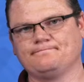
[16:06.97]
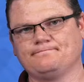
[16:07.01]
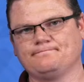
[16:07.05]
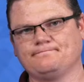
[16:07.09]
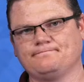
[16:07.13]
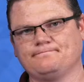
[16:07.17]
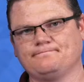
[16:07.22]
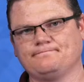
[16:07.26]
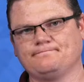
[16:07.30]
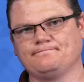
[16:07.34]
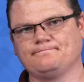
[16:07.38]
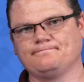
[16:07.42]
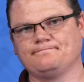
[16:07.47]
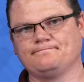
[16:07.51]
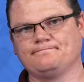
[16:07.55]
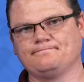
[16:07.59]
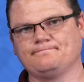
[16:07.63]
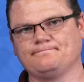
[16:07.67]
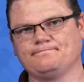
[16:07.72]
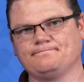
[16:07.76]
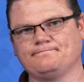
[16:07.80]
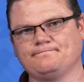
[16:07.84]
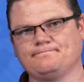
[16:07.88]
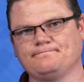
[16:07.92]

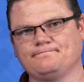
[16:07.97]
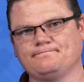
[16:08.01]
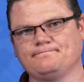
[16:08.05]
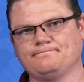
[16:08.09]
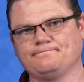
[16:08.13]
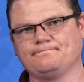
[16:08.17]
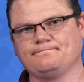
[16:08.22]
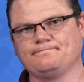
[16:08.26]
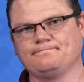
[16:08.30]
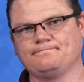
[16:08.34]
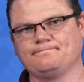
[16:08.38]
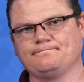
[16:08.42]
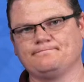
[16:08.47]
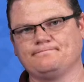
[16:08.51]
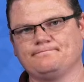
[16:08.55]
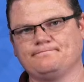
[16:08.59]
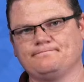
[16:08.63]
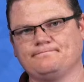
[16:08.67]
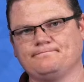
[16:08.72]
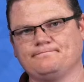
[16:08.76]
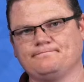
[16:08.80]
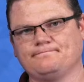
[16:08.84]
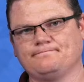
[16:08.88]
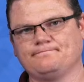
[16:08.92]

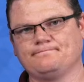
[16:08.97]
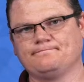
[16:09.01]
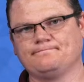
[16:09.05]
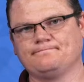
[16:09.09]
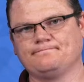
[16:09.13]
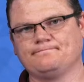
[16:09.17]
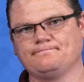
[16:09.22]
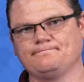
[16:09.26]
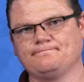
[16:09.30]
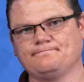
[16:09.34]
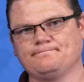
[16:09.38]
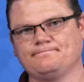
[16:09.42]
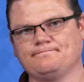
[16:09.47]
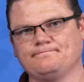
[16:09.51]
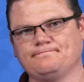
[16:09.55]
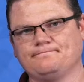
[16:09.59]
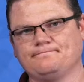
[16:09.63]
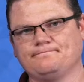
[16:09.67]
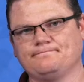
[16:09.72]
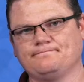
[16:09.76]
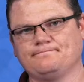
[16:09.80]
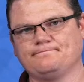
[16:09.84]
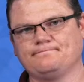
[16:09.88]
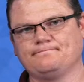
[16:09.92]

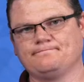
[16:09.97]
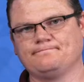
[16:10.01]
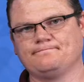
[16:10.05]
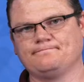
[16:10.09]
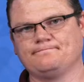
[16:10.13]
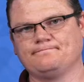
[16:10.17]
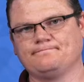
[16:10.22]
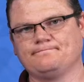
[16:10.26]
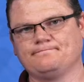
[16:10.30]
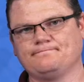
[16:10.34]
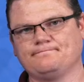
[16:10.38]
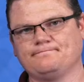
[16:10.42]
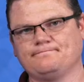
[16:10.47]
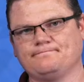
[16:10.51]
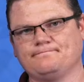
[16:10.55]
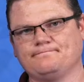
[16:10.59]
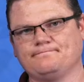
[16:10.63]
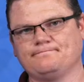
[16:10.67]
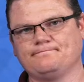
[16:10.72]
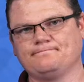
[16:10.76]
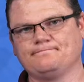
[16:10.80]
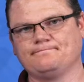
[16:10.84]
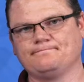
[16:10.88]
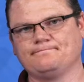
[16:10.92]

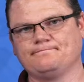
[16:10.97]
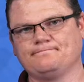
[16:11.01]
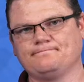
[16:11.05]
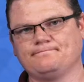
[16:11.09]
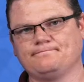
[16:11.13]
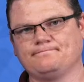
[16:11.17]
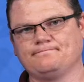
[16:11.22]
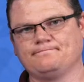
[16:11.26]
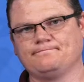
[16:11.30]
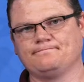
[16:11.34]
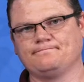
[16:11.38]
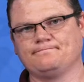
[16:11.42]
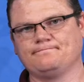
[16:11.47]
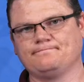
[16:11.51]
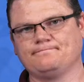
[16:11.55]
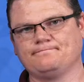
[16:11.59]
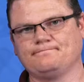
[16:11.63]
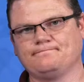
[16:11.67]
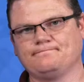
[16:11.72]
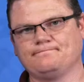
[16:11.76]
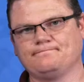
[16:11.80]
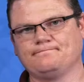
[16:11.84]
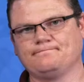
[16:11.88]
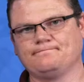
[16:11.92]

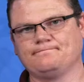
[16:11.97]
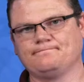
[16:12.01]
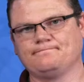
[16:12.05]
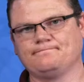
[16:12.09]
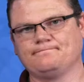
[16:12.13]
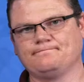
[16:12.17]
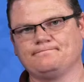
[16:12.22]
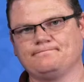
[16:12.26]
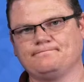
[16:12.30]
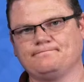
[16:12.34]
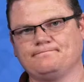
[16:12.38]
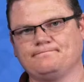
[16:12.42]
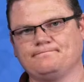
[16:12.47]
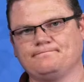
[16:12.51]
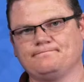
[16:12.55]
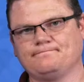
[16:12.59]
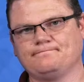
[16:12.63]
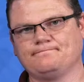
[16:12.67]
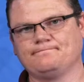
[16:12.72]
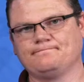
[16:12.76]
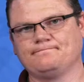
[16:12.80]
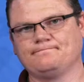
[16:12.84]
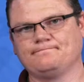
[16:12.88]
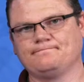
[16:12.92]

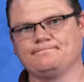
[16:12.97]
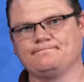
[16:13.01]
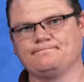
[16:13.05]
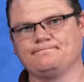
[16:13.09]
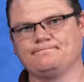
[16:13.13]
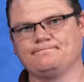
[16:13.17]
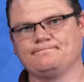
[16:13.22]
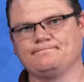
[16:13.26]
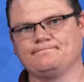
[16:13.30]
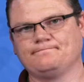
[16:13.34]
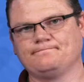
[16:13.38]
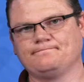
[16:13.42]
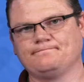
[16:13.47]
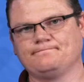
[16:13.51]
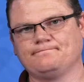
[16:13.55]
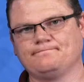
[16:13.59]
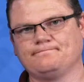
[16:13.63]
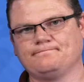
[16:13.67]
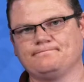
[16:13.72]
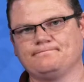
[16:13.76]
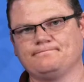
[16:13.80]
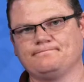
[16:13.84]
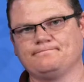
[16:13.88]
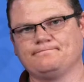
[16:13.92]

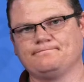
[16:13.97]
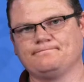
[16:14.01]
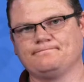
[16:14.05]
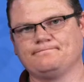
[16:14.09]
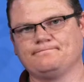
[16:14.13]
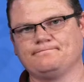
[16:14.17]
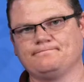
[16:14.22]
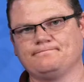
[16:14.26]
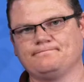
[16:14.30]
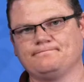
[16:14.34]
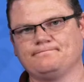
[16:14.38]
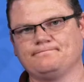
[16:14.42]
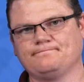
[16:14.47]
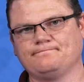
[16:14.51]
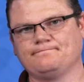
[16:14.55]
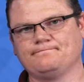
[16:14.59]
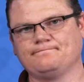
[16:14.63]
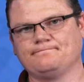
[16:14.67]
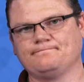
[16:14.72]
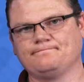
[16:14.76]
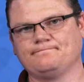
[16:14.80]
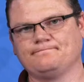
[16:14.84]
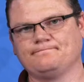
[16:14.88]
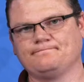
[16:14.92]
This person isn't speaking.